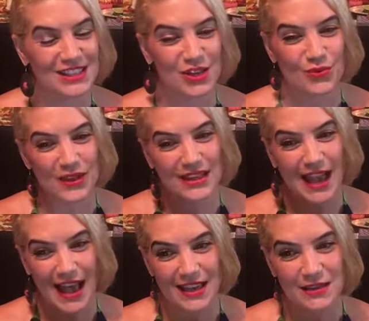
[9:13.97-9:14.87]
so we
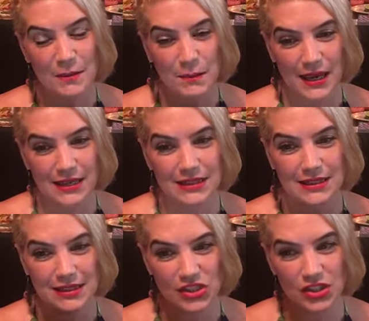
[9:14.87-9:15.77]
can make
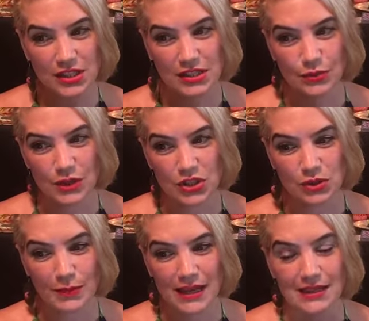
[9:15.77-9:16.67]
decisions which
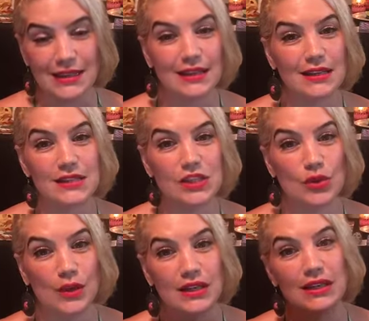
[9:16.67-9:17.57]
may lead us
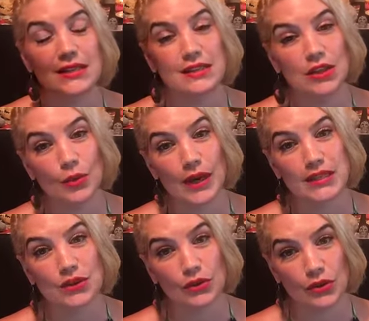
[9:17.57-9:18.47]
to an easier way
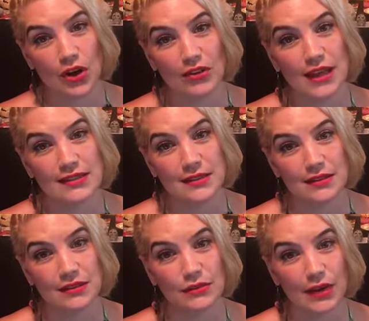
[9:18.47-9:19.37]
to learn our
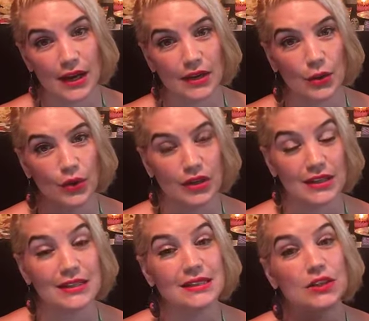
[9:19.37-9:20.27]
lesson, right? Or an
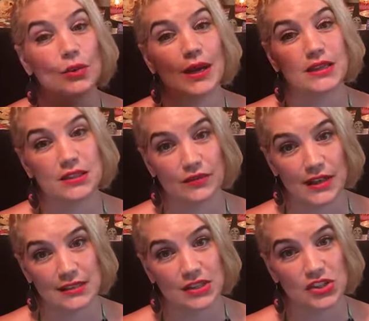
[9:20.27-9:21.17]
easier way to
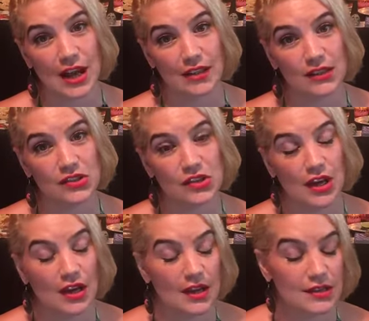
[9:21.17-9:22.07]
face a challenge.
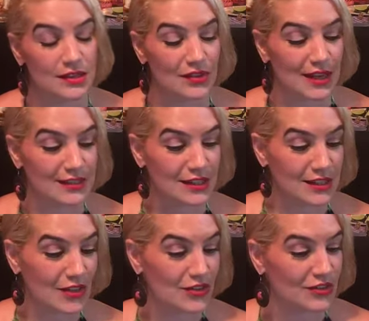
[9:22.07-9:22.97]
So that's
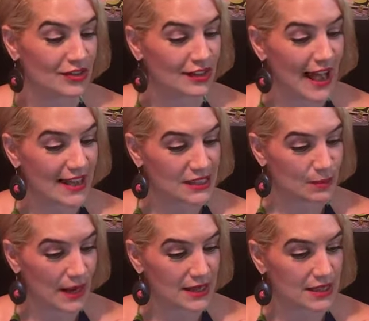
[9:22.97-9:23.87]
another little
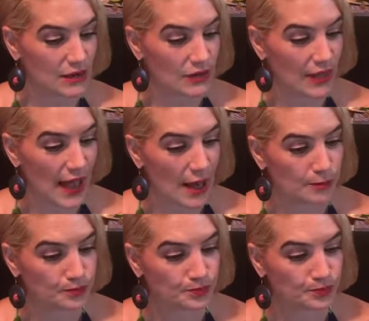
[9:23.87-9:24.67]
aspect of that.